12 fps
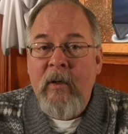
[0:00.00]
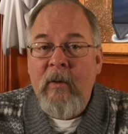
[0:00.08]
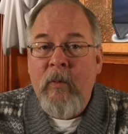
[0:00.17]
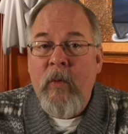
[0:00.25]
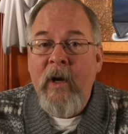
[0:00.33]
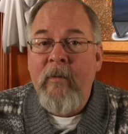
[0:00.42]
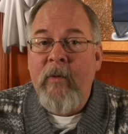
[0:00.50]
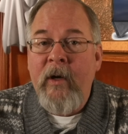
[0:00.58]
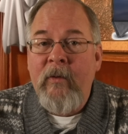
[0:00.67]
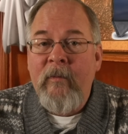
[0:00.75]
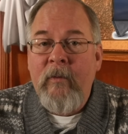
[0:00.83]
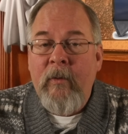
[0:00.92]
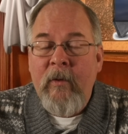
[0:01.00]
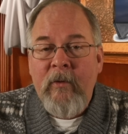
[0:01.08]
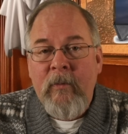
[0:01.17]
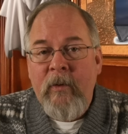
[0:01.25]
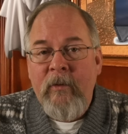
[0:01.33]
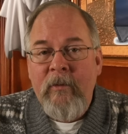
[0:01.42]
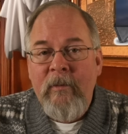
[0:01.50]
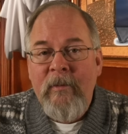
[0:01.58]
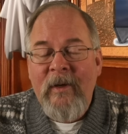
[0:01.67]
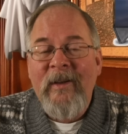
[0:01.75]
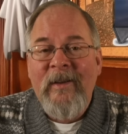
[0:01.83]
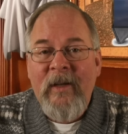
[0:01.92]
one of which, of course, was
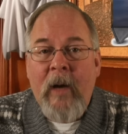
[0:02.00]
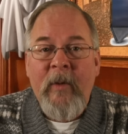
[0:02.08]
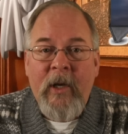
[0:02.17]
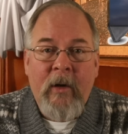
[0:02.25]
coming